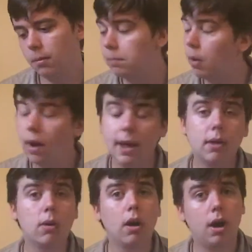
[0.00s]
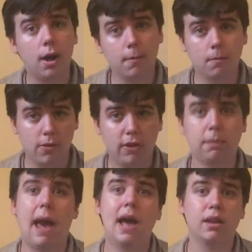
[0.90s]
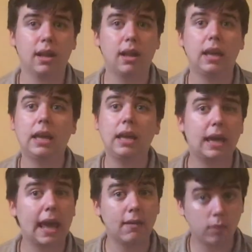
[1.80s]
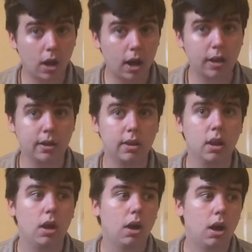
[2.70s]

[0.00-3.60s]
With his passing, he gave us,